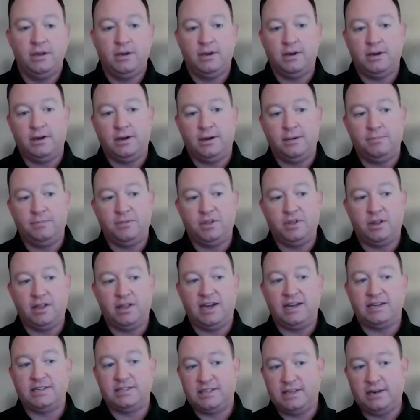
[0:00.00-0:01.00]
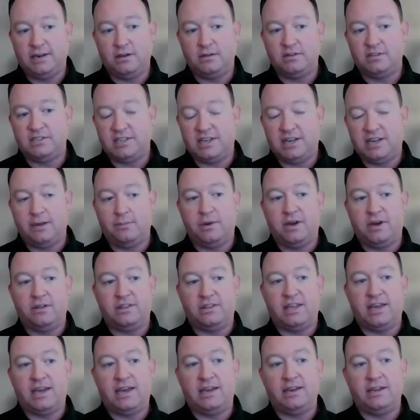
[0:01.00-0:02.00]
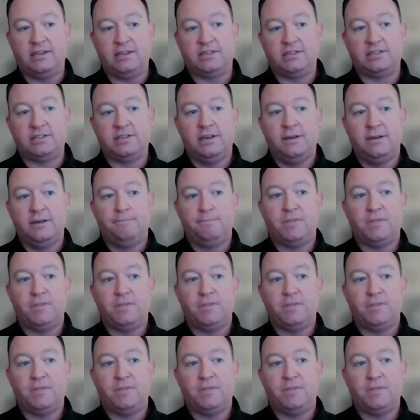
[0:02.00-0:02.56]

The last thing I'll say about that is